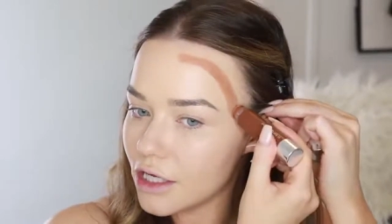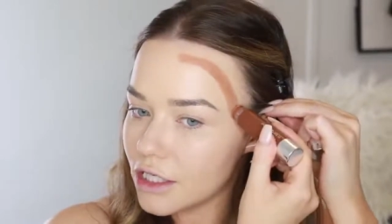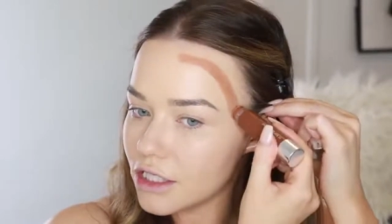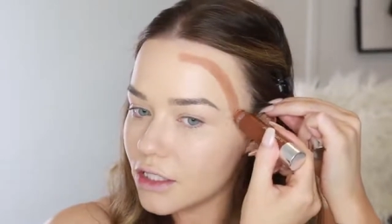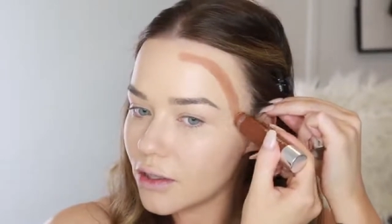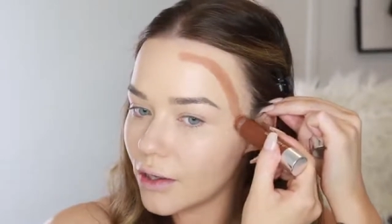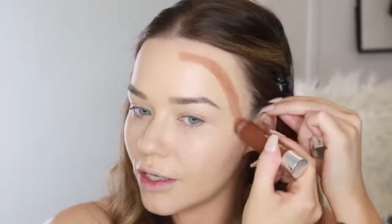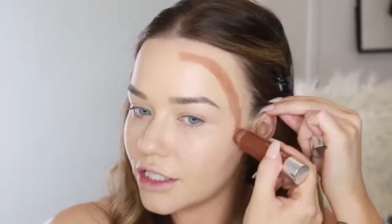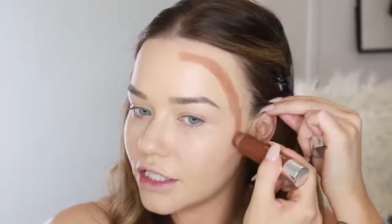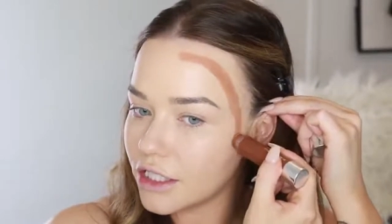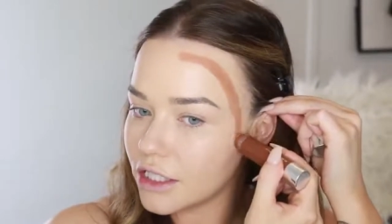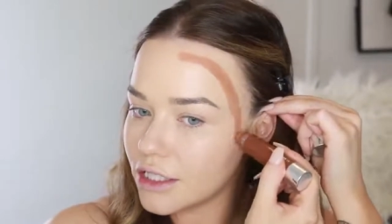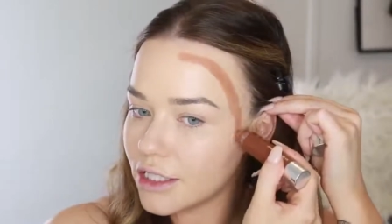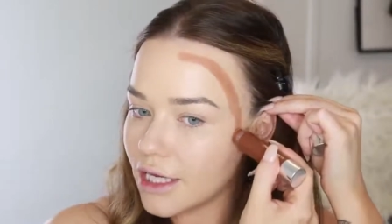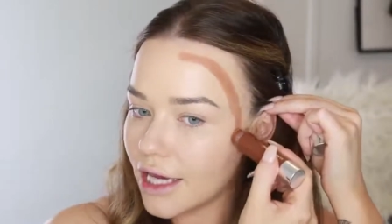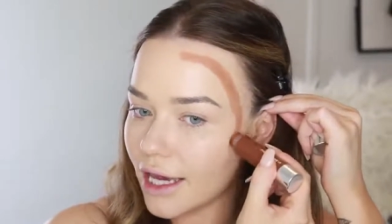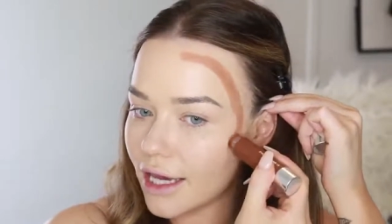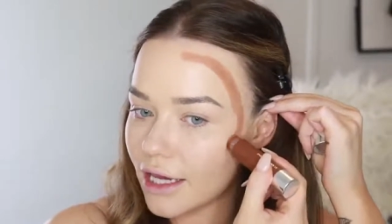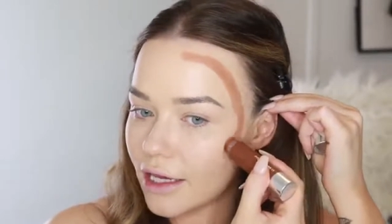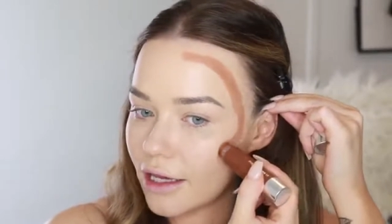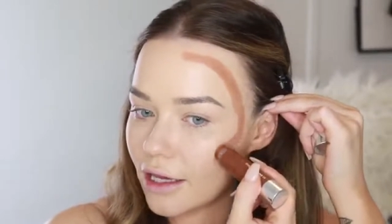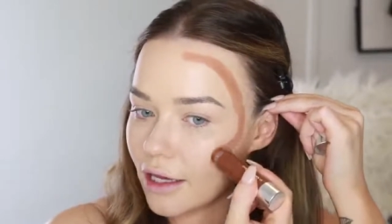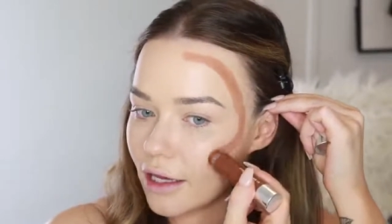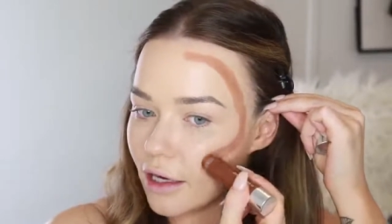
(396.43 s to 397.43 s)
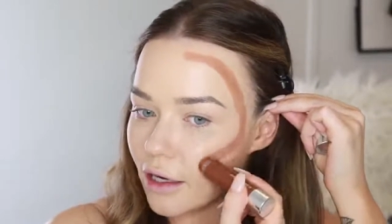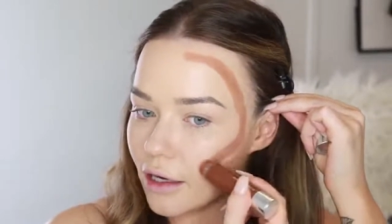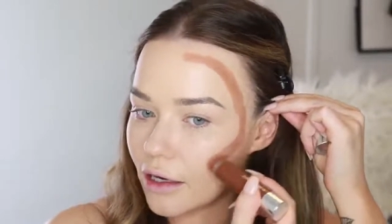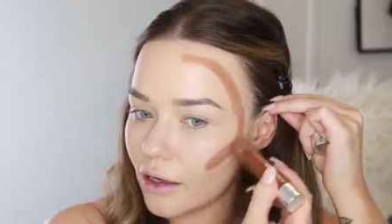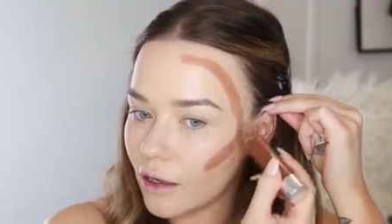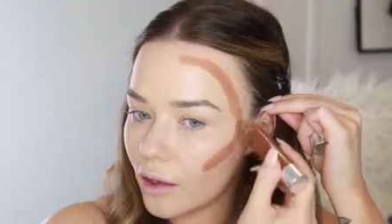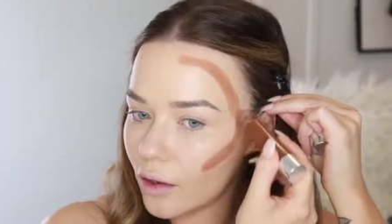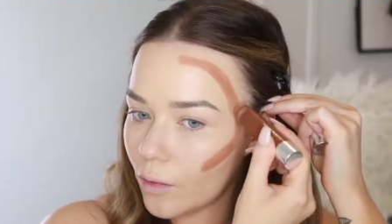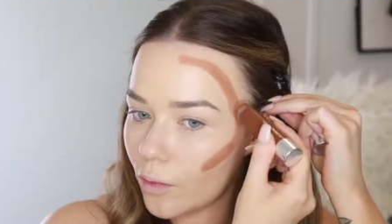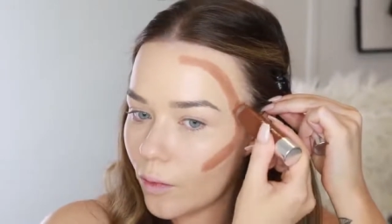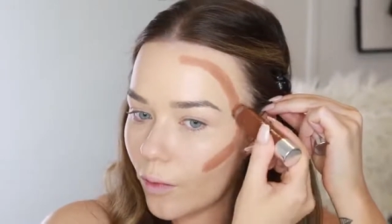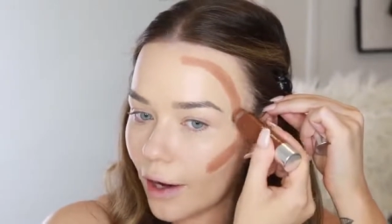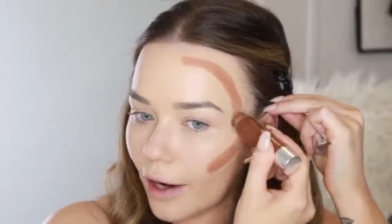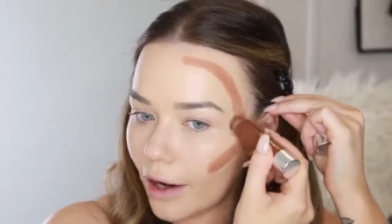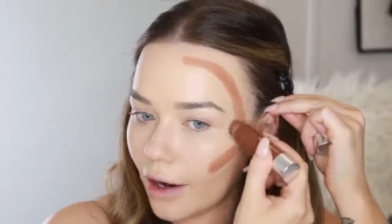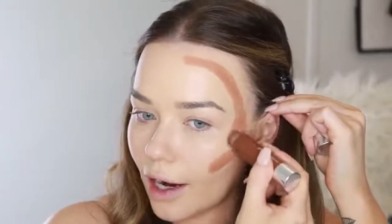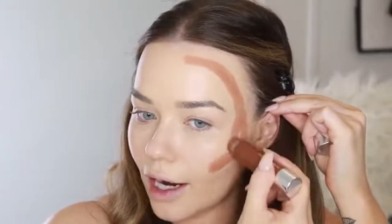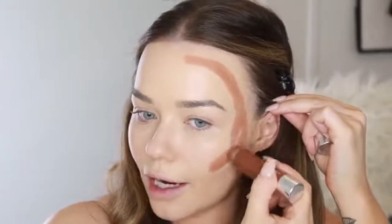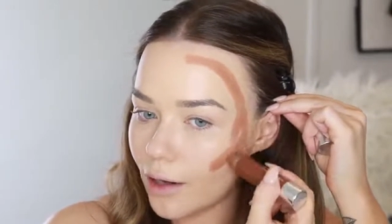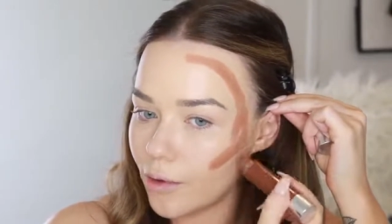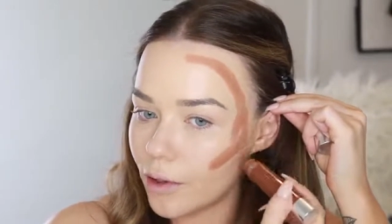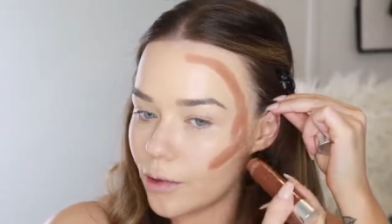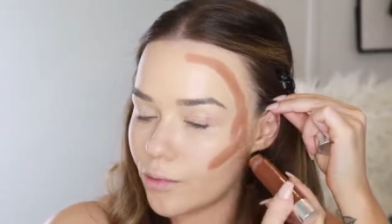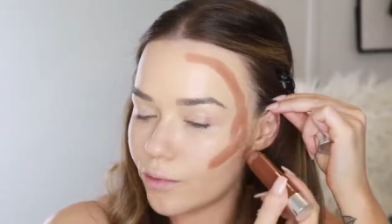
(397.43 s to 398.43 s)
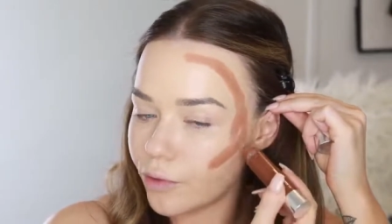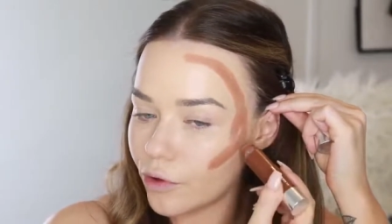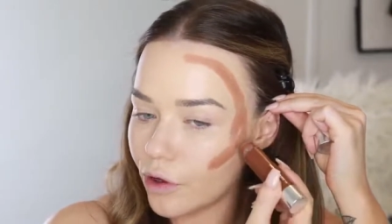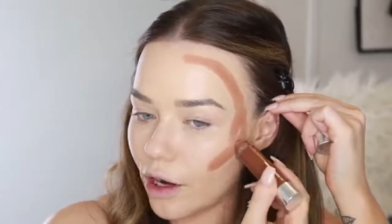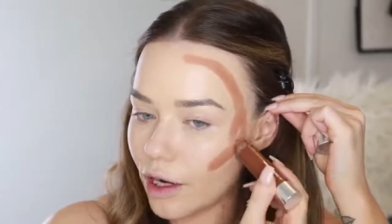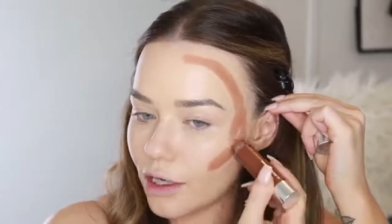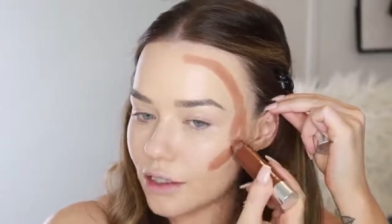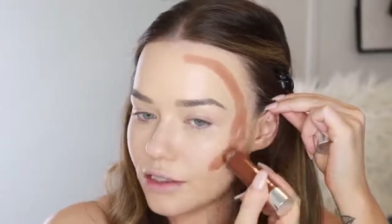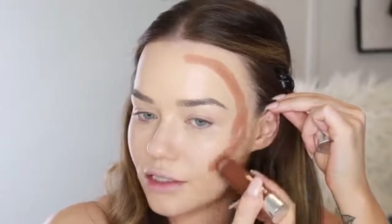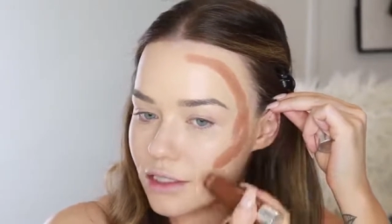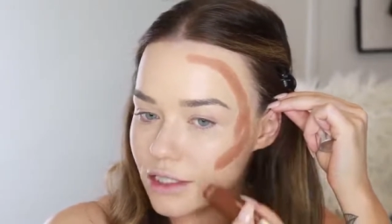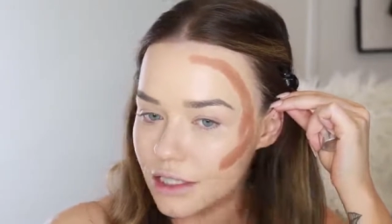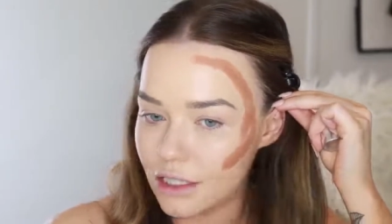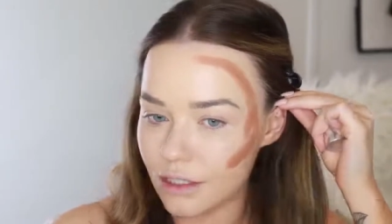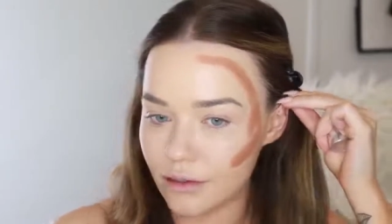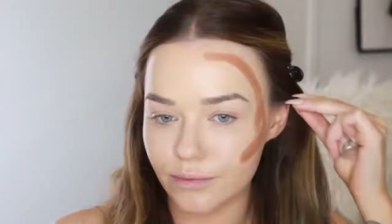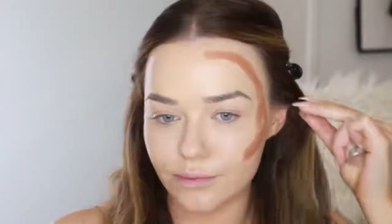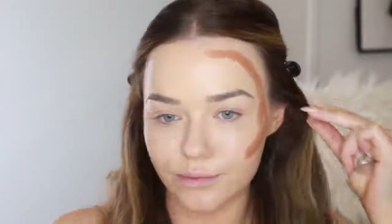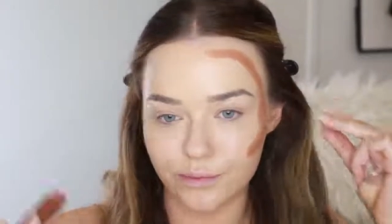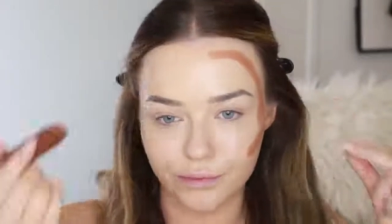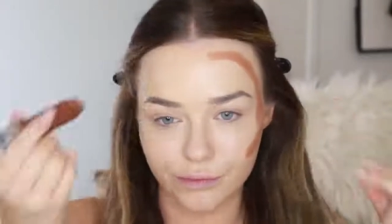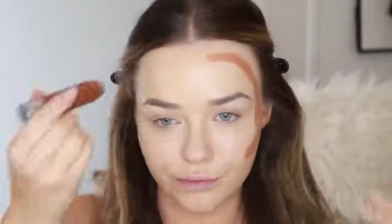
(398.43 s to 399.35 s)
So I just take it where I would bronze,